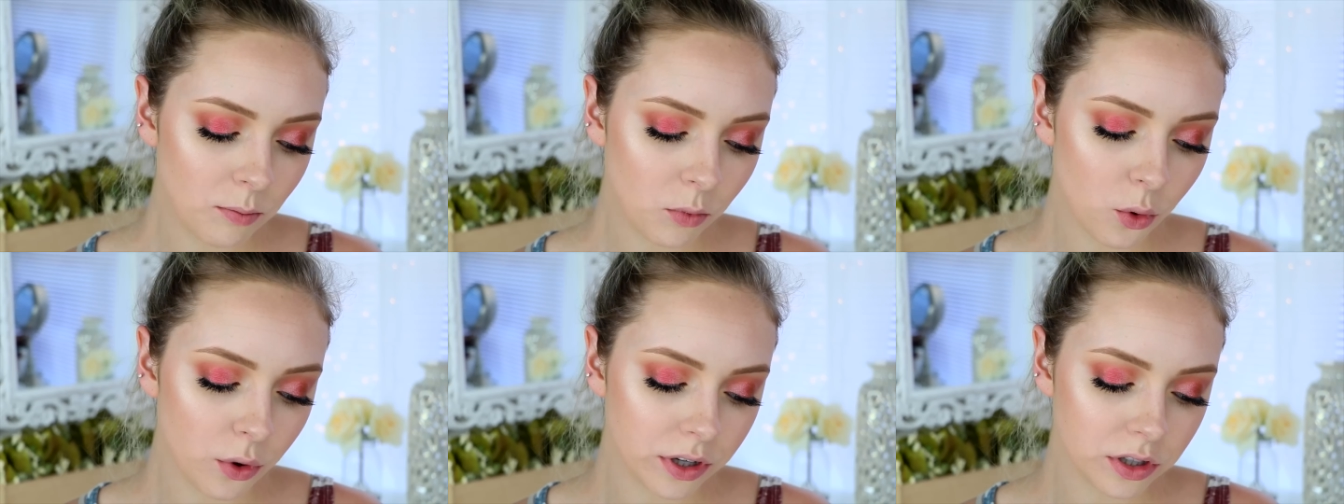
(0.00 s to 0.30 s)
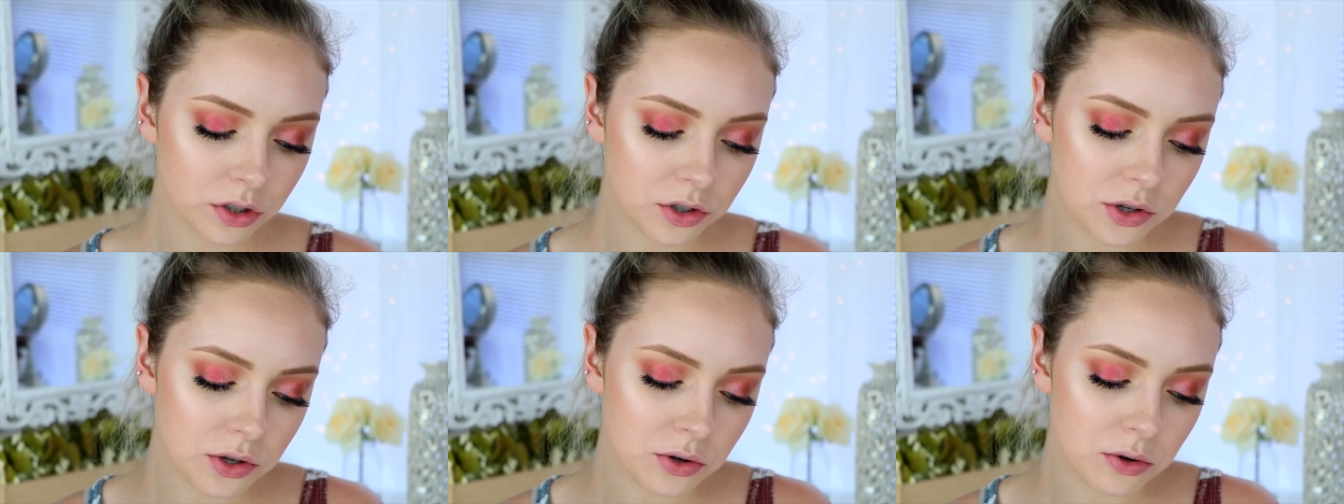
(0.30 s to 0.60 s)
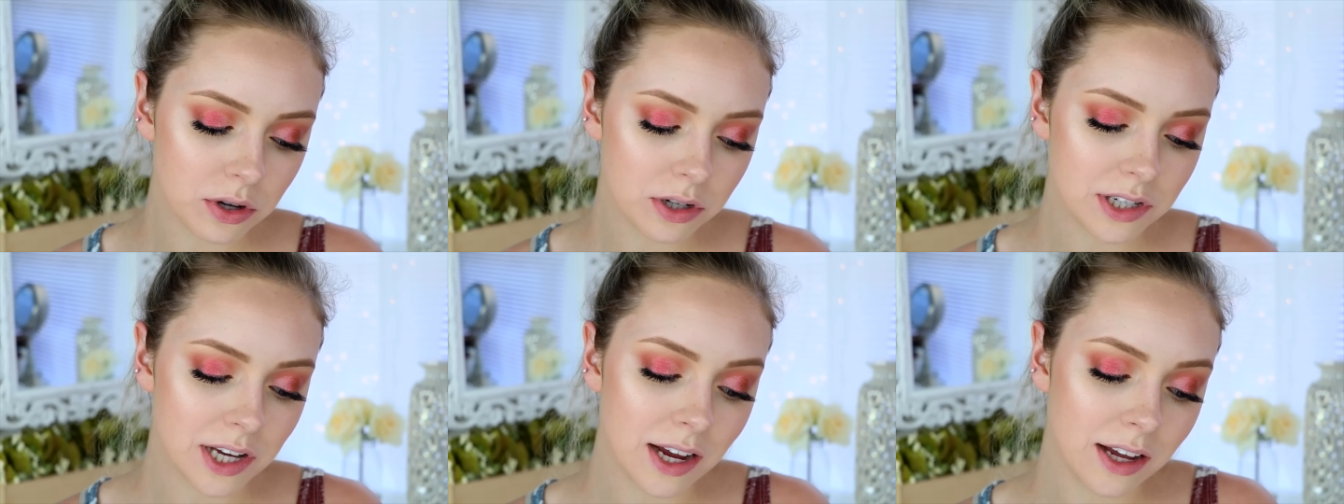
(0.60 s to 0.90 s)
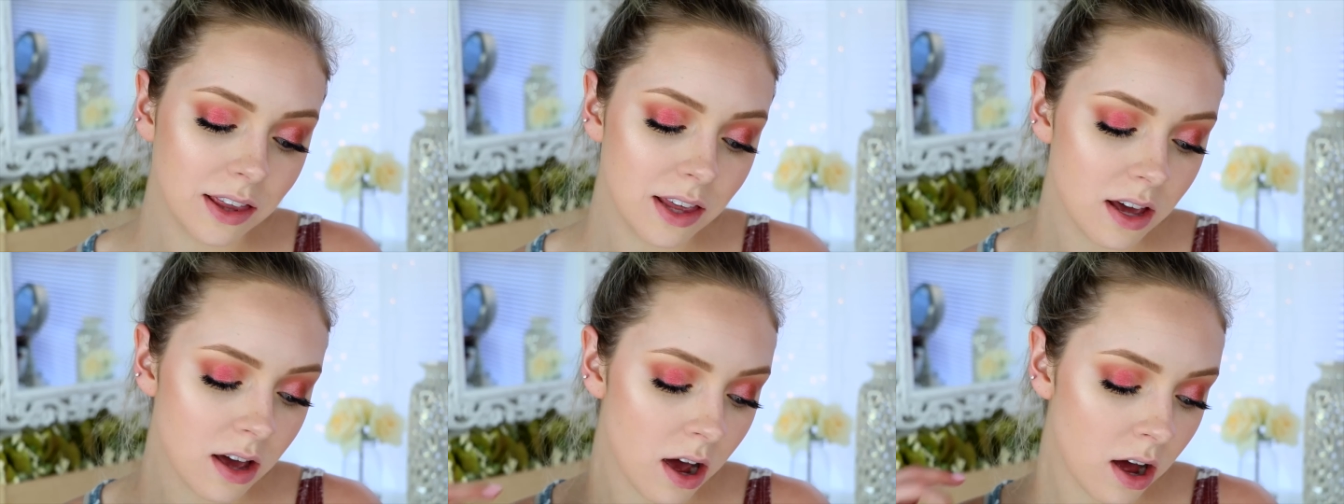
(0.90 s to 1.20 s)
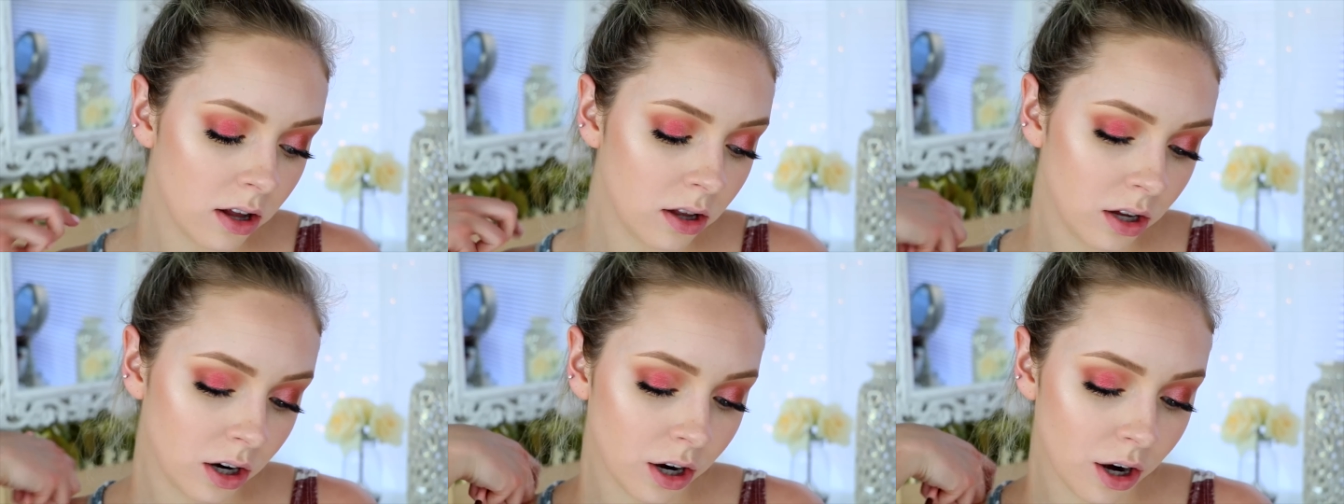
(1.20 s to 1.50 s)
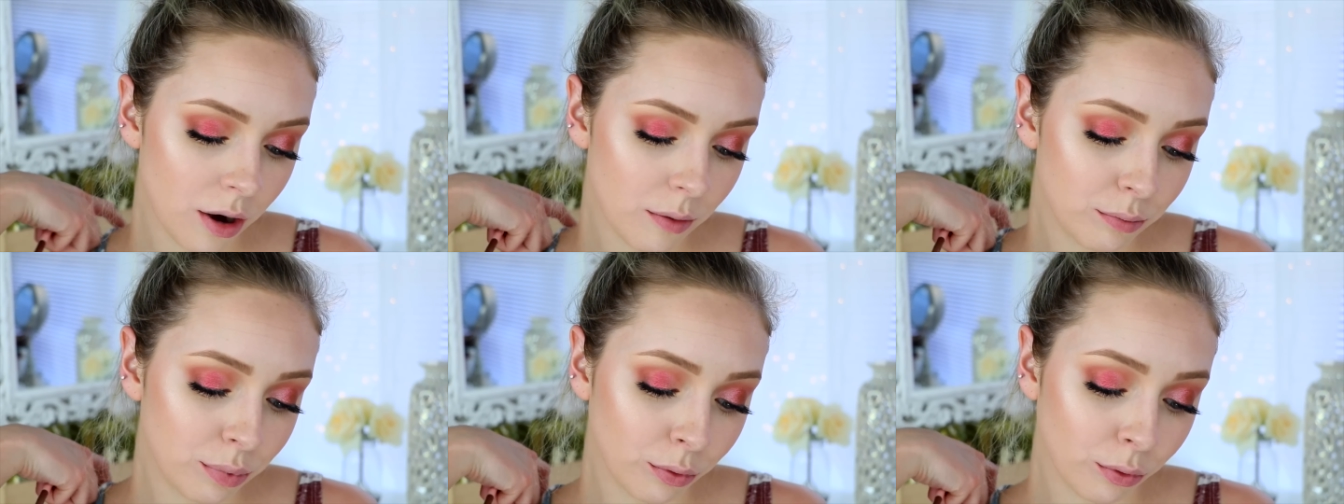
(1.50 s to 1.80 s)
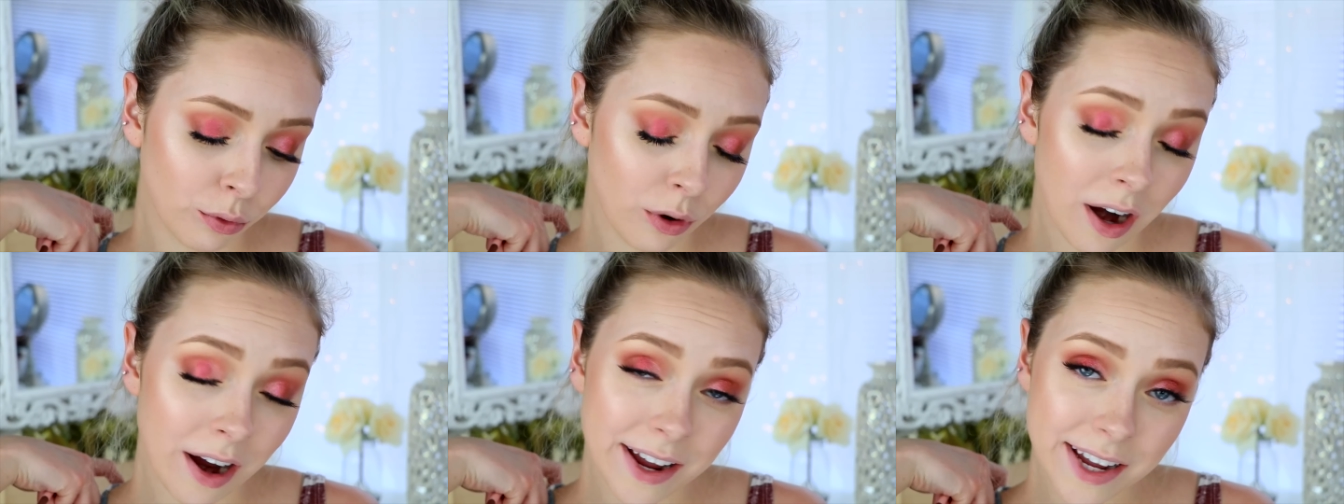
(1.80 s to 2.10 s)
I'm going to take the color
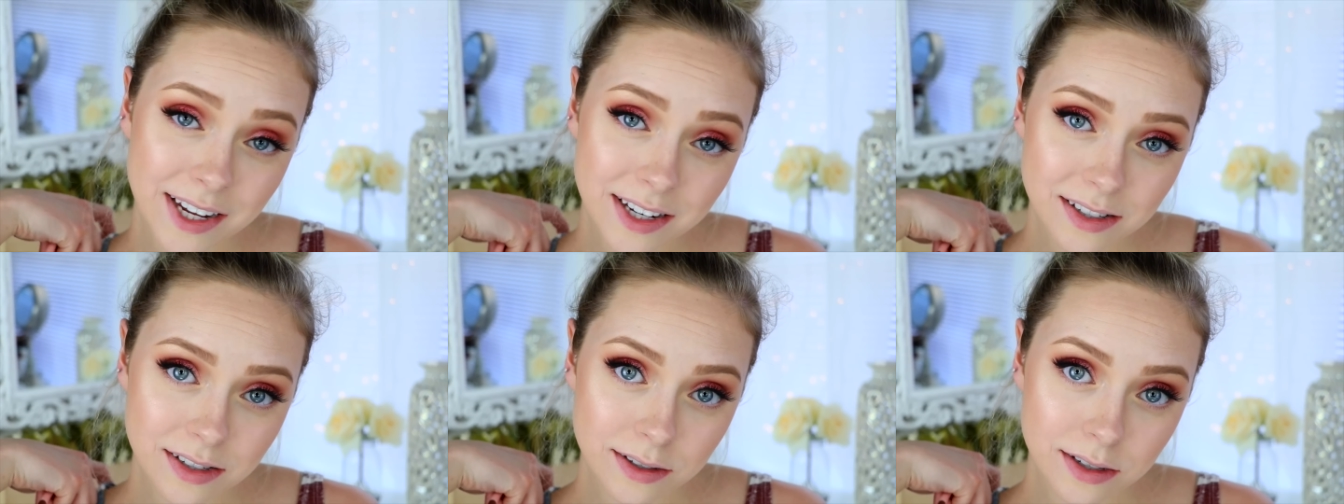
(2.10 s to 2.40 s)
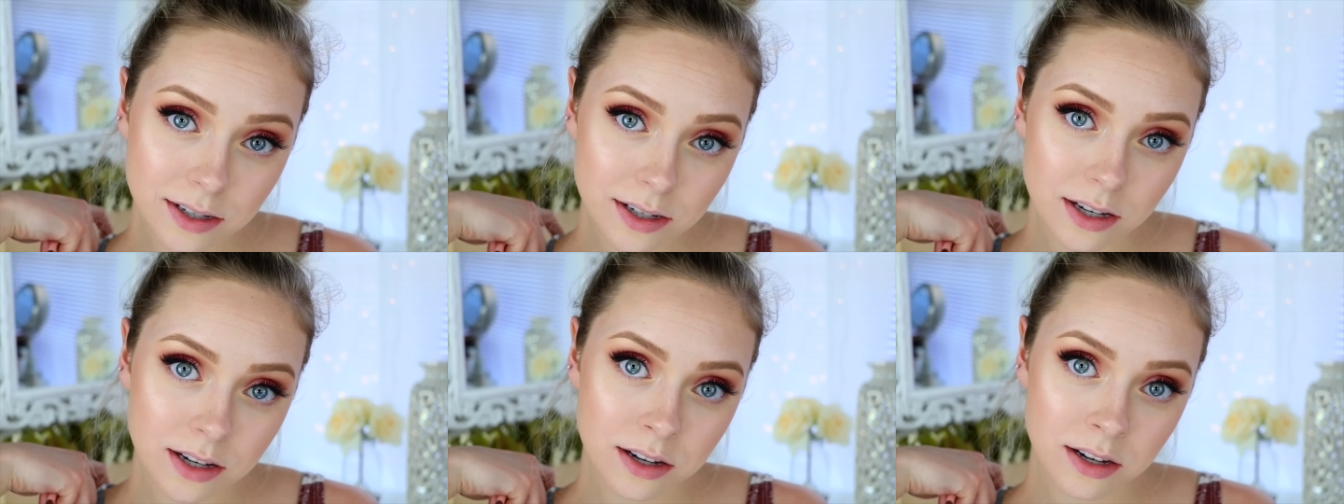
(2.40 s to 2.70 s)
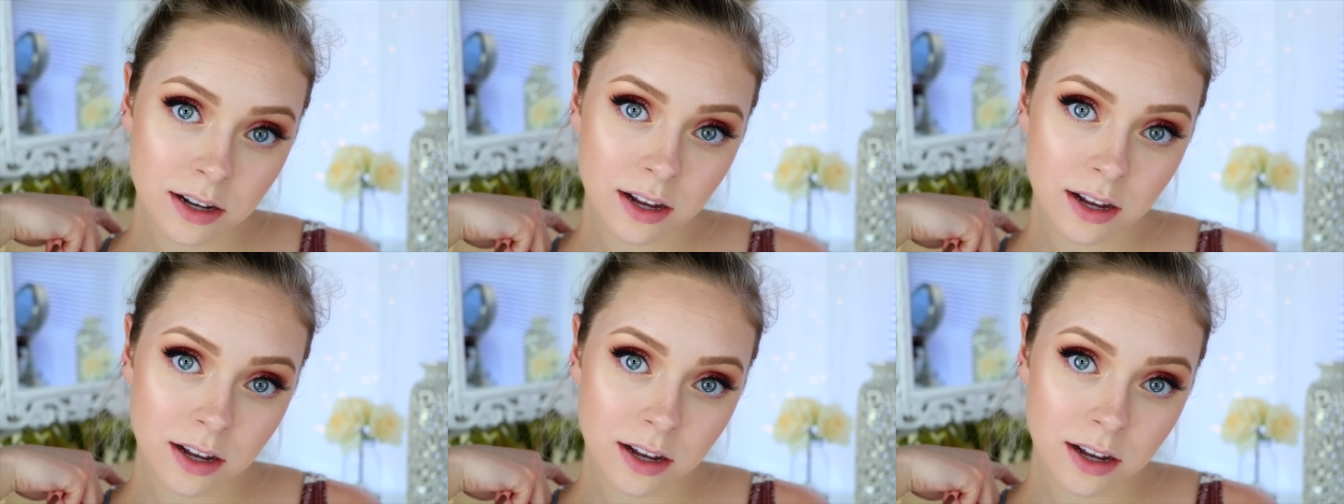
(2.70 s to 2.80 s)
Bright